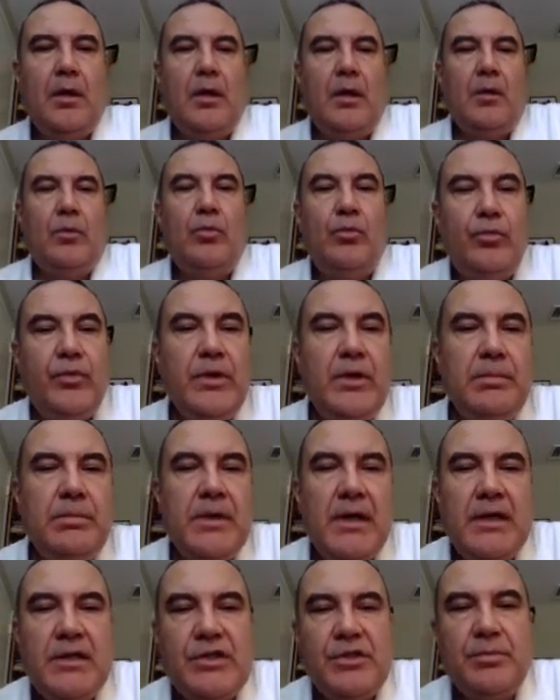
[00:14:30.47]
Um, we
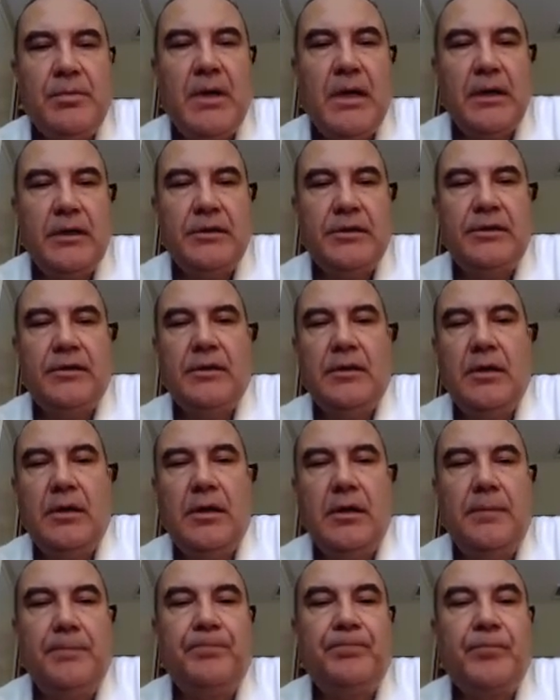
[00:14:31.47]
benchmarked
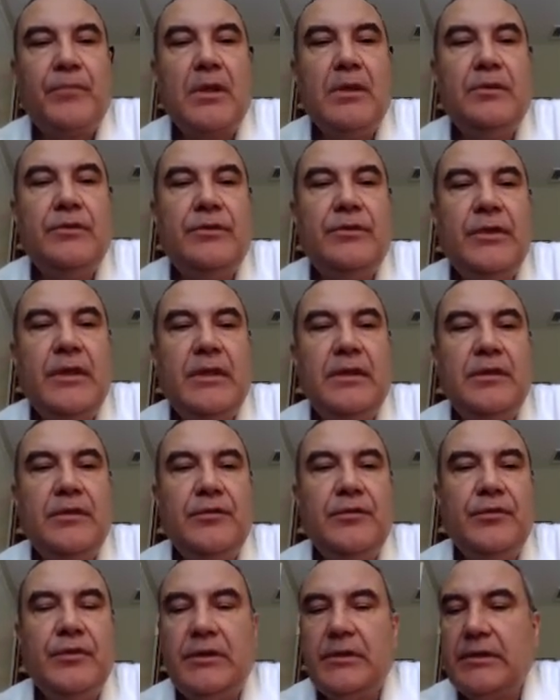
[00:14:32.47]
um, three
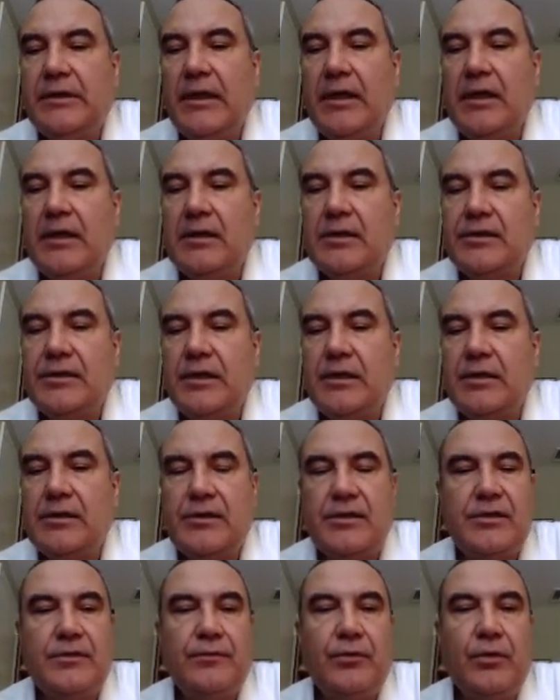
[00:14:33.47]
different data
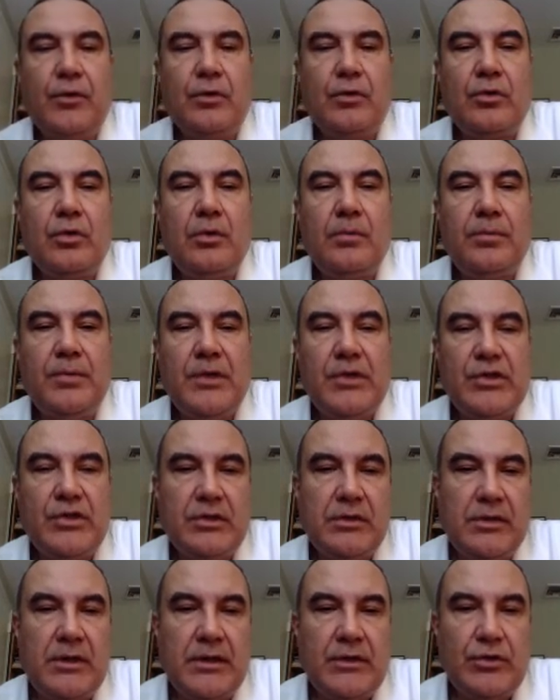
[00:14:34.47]
sets for
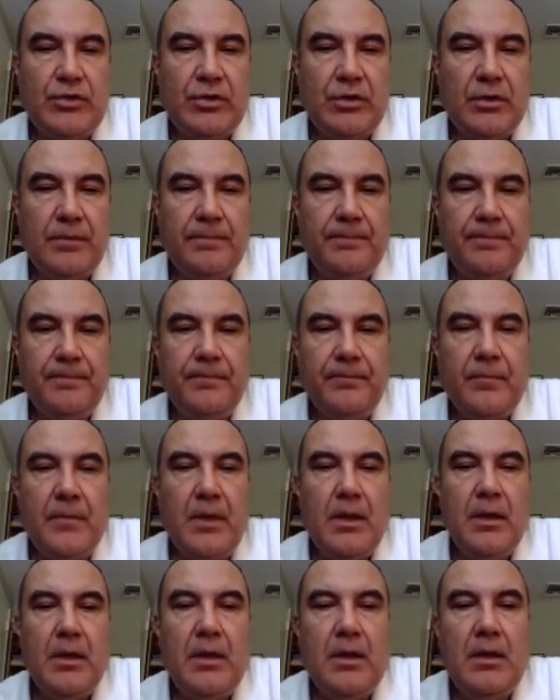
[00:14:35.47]
compression ratio.
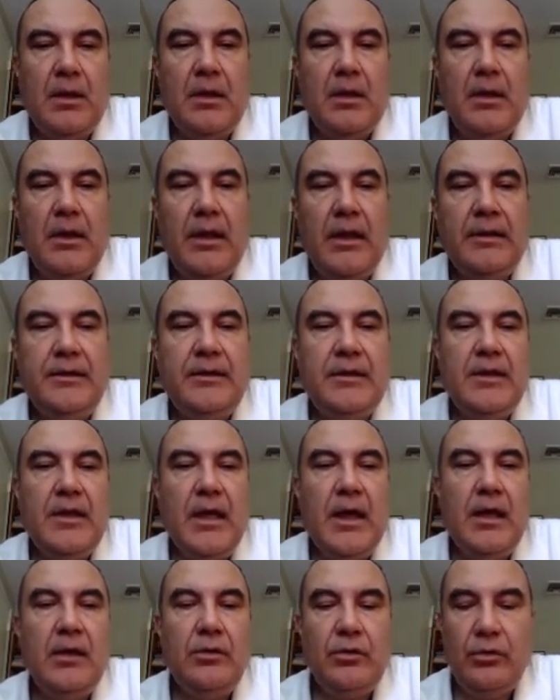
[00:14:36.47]
At the
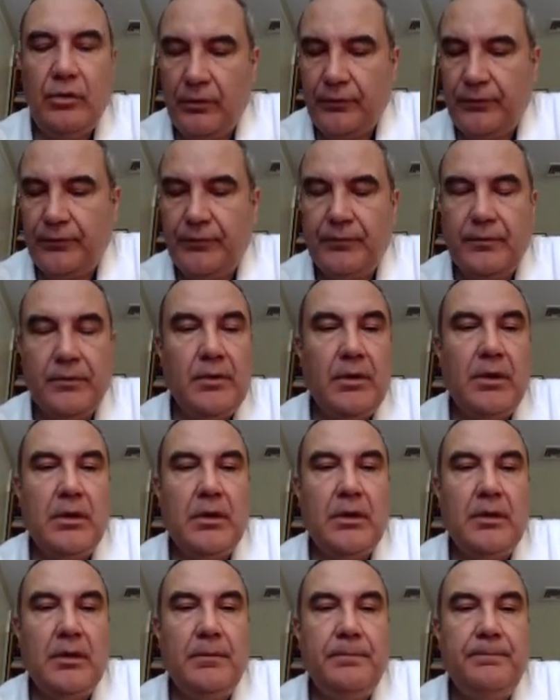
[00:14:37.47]
end of
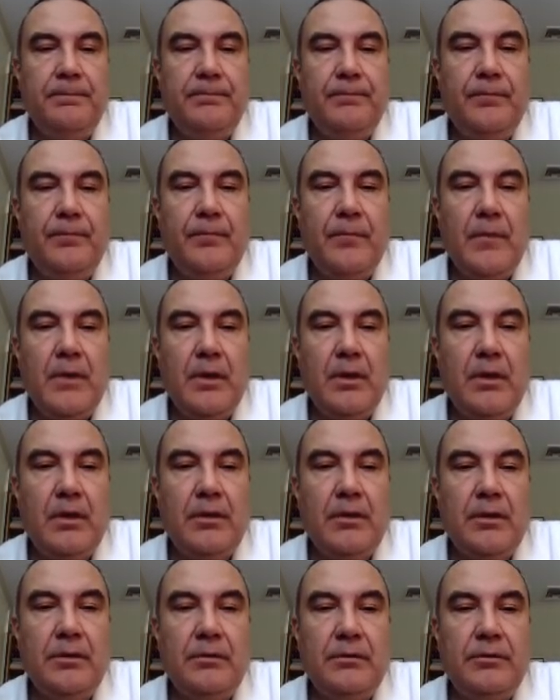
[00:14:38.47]
uh,
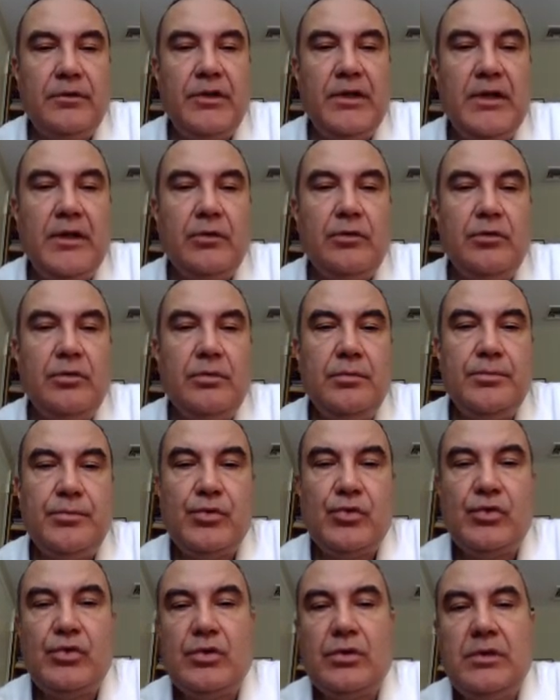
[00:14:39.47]
uh, three
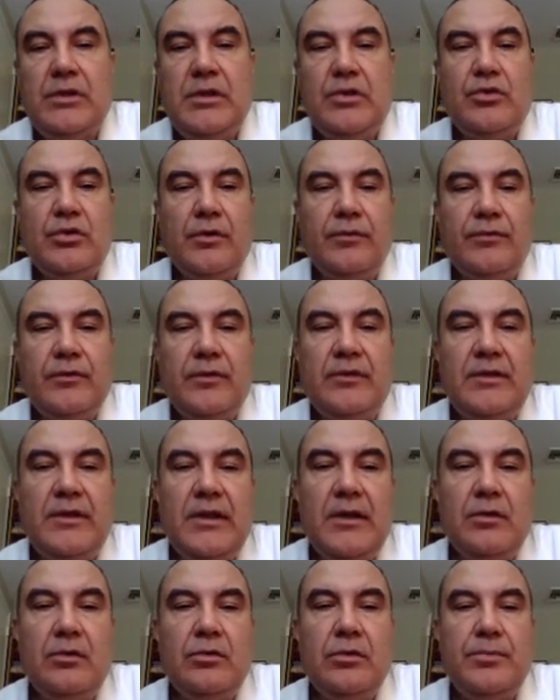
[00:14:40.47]
groups, each of the
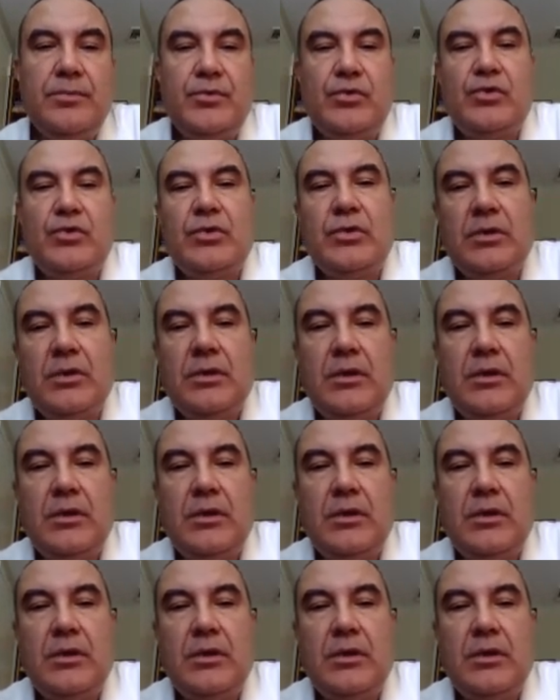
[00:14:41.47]
three groups